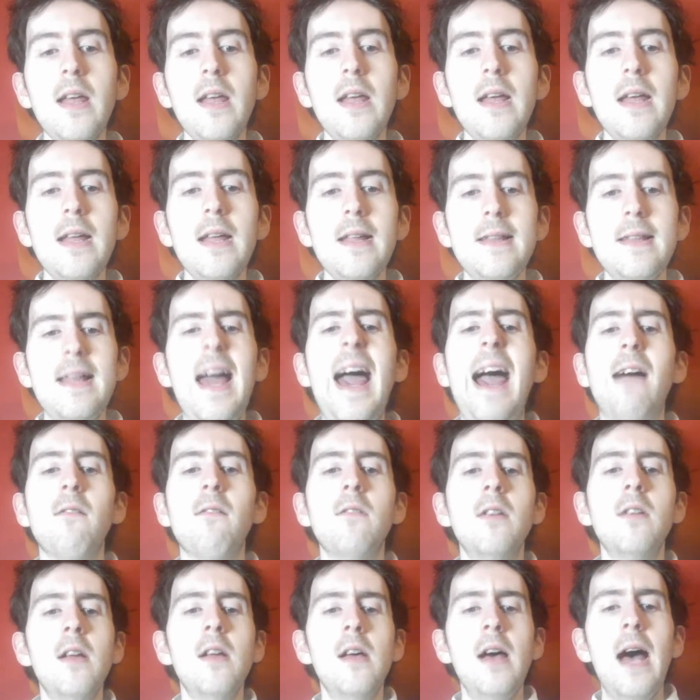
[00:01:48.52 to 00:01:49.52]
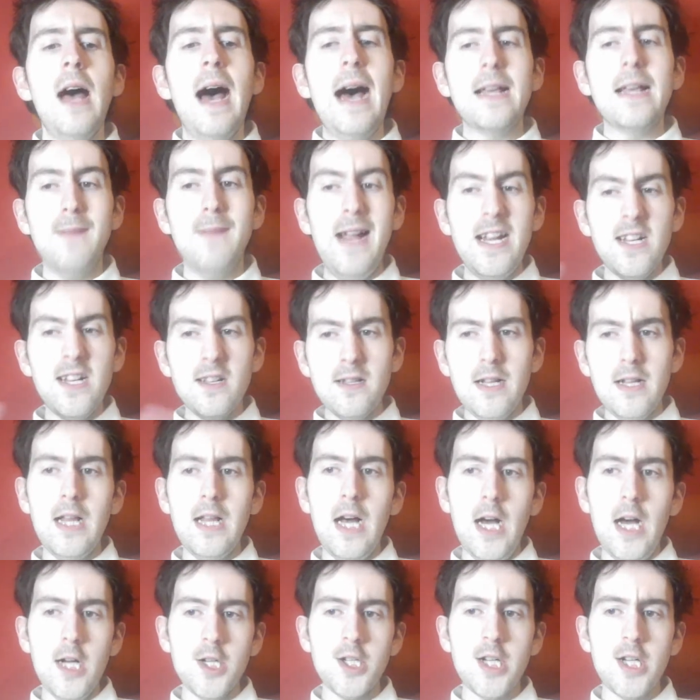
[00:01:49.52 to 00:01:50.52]
now, as I mentioned on the
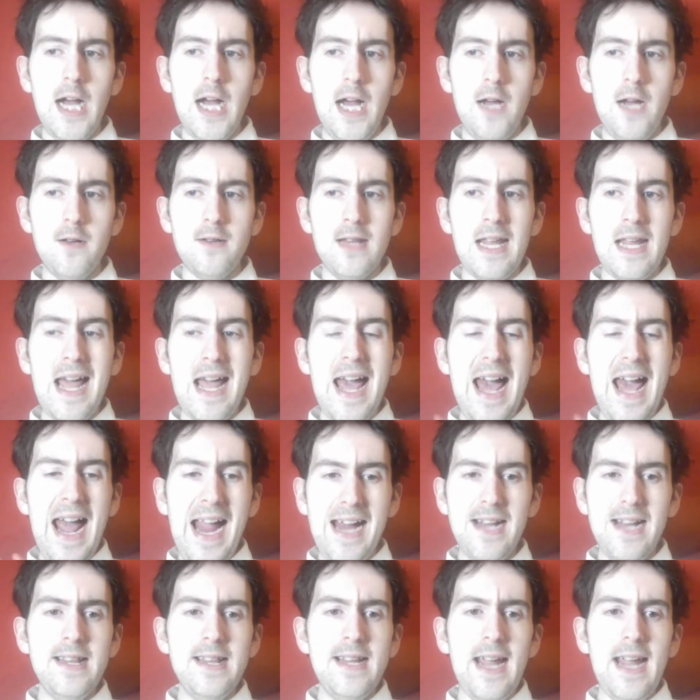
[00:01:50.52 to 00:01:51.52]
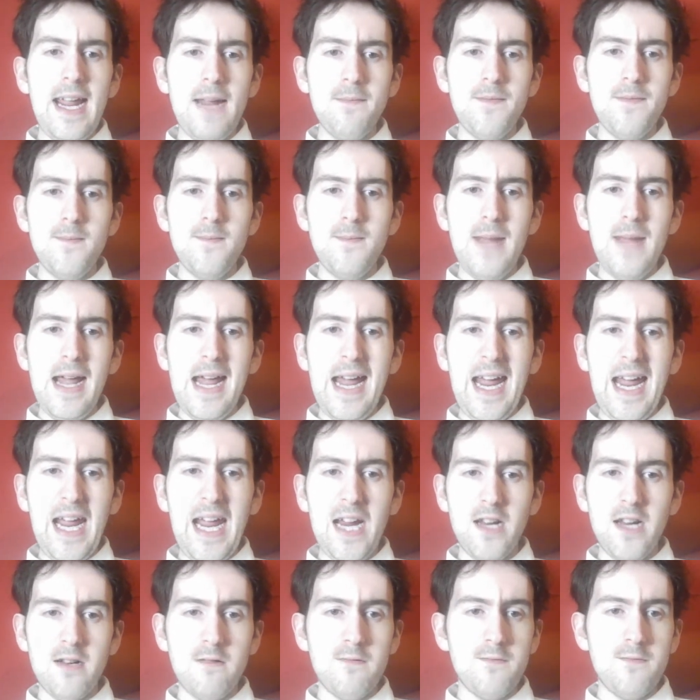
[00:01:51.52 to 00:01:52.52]
last show, the ending for
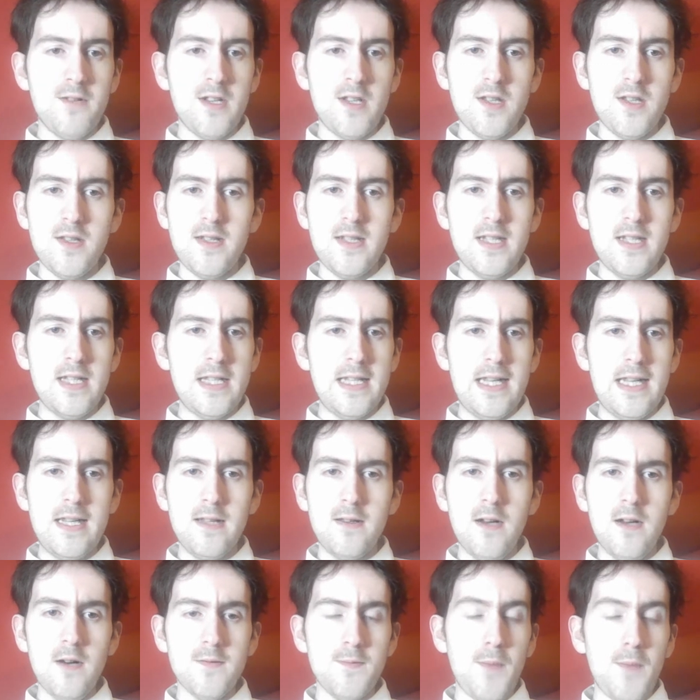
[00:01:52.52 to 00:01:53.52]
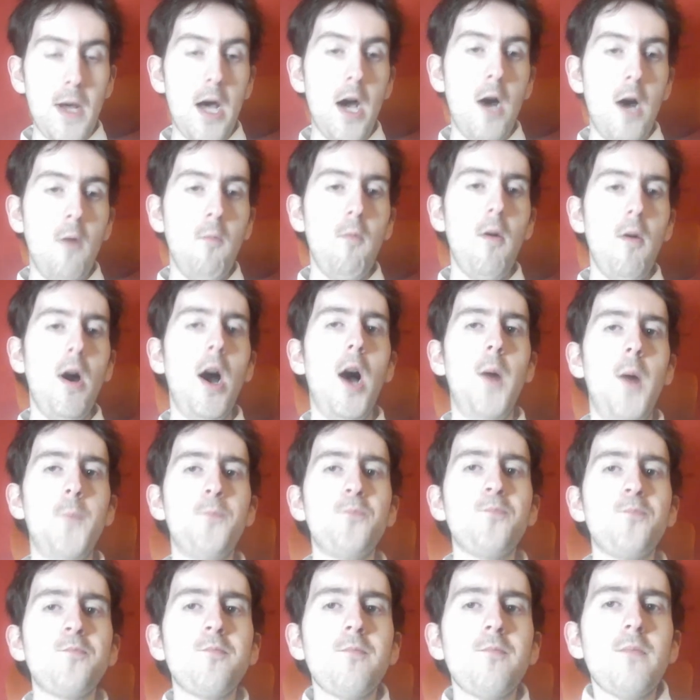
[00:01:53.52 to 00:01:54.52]
me, just of part one,
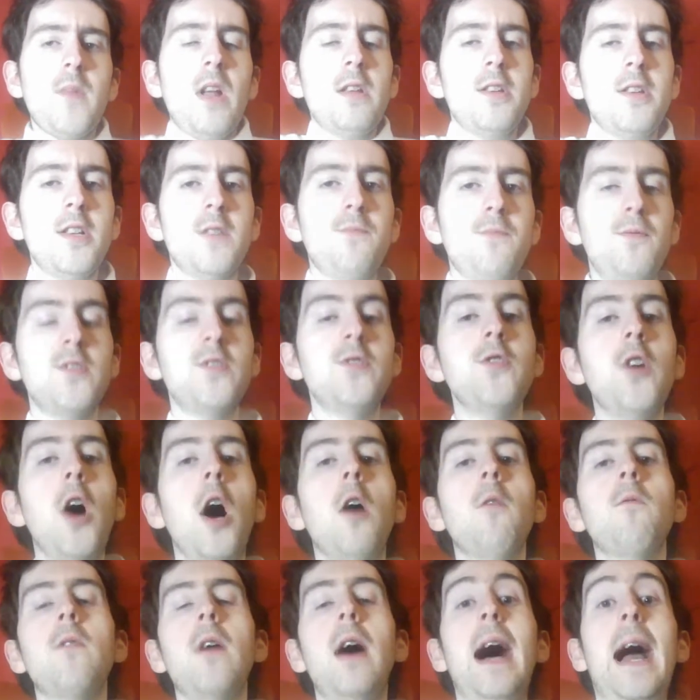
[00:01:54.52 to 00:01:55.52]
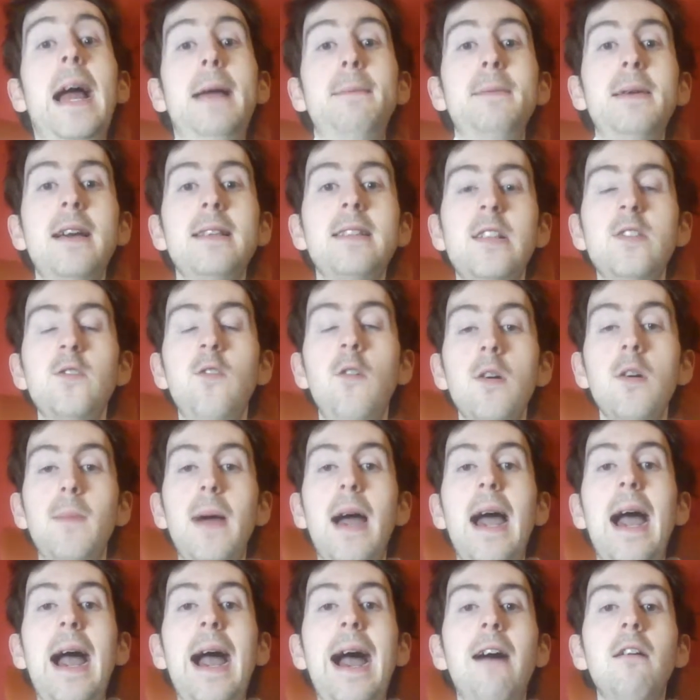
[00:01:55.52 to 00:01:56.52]
just was not right. Because I talked
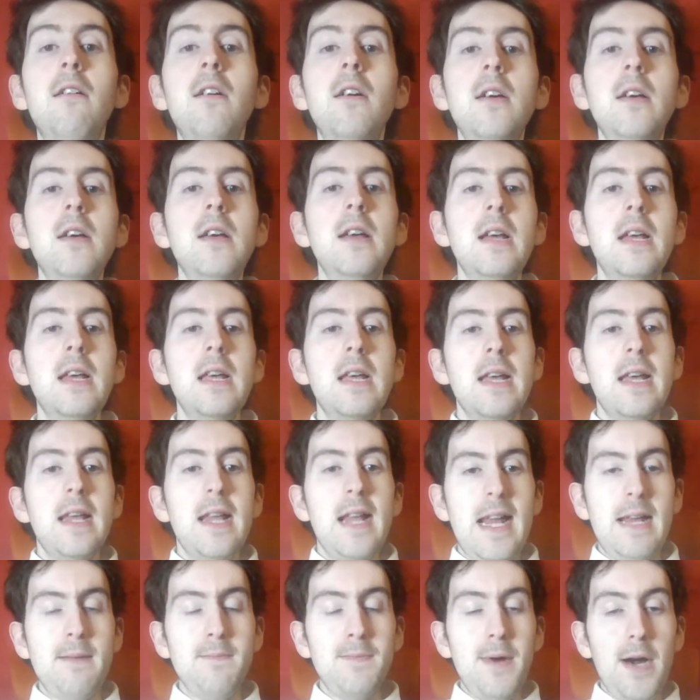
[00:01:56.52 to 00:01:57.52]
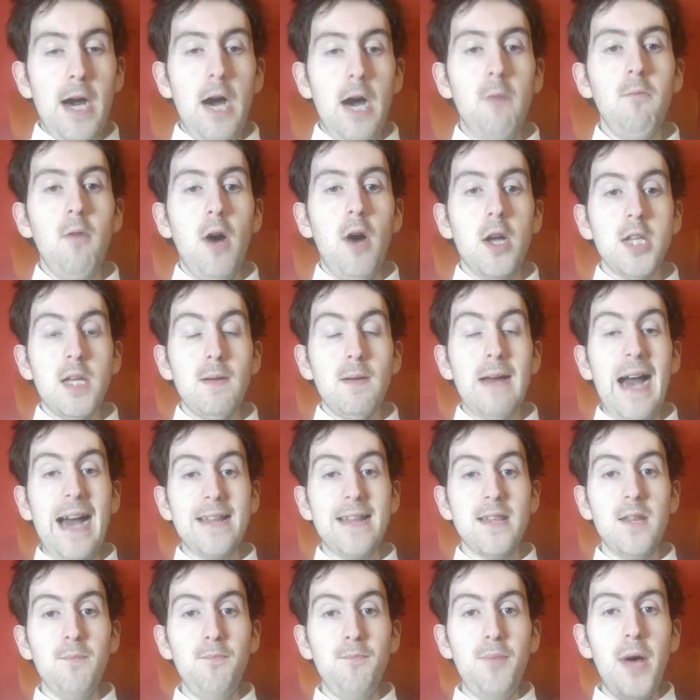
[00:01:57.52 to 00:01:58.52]
about how in part one, you had
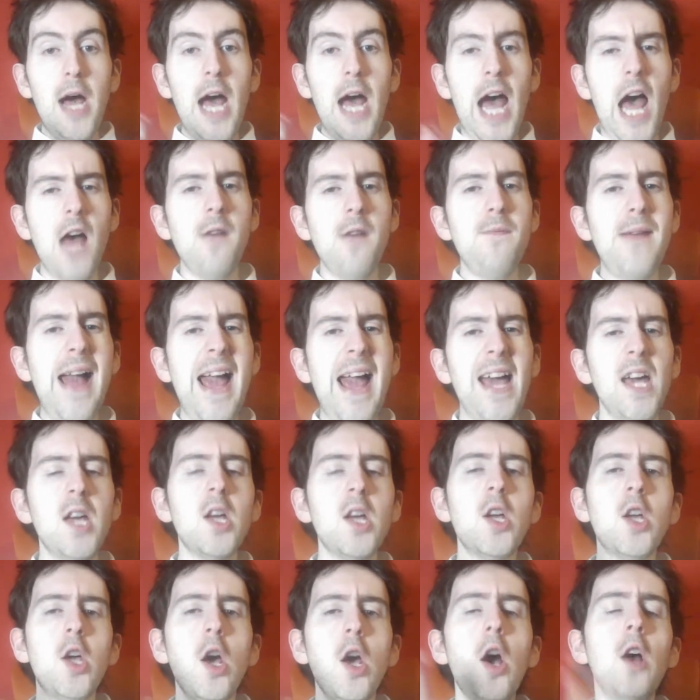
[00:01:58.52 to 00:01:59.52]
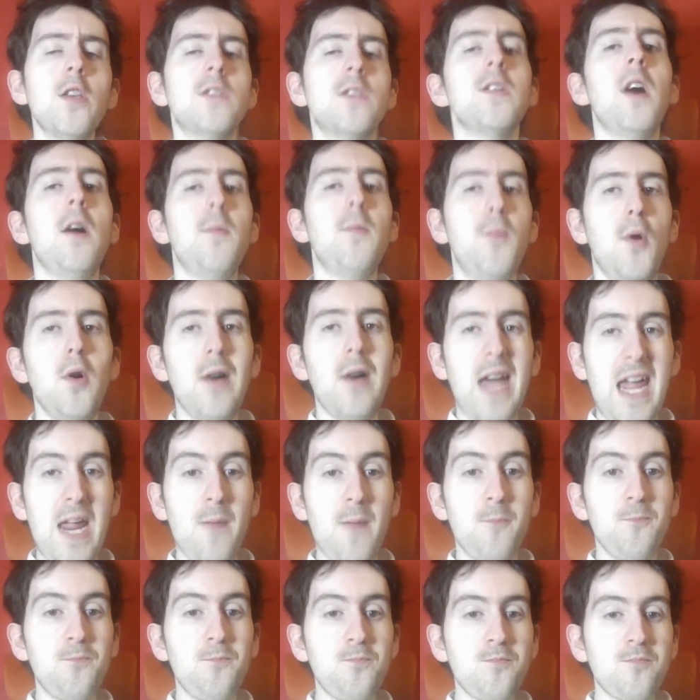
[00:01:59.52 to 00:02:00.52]
the perfect cut-off point,
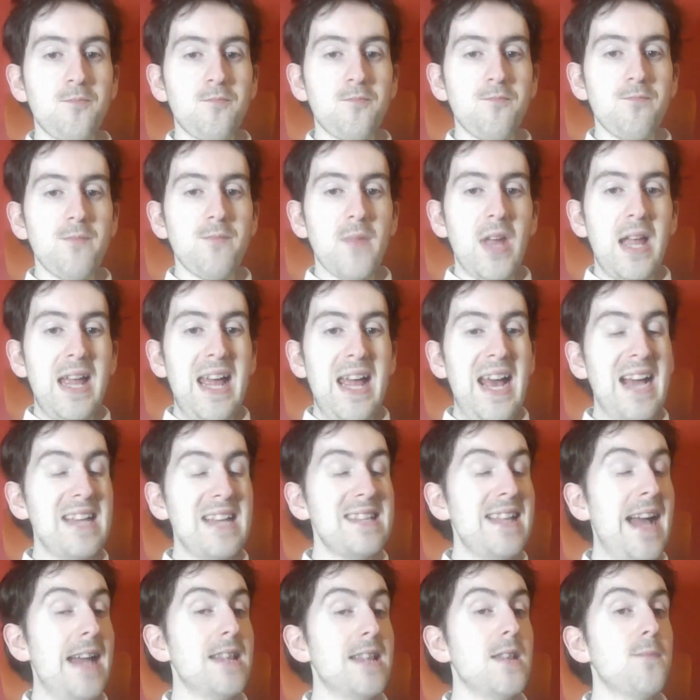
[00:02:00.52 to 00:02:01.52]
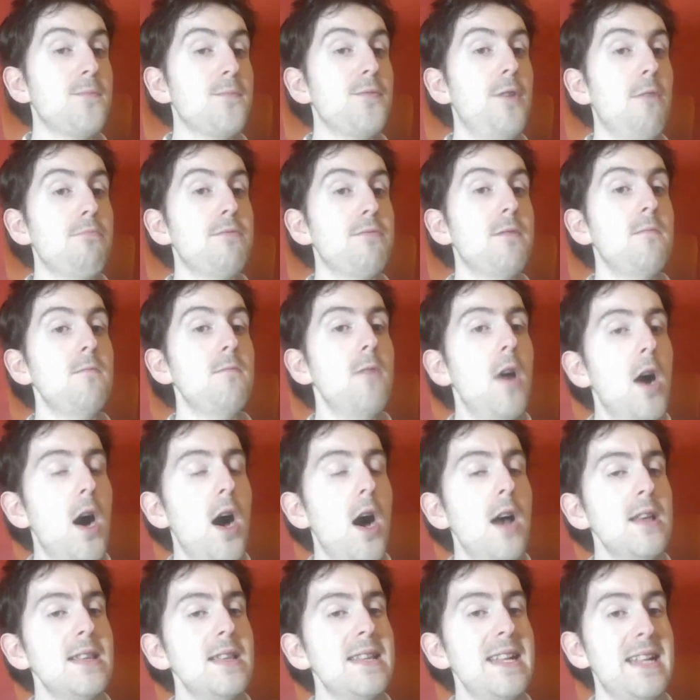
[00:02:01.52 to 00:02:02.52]
except the problem
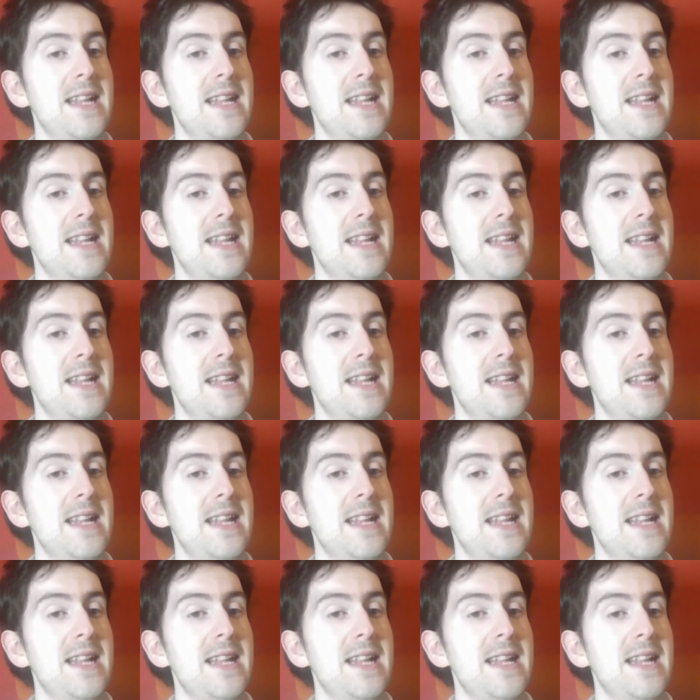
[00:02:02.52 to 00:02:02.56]
was they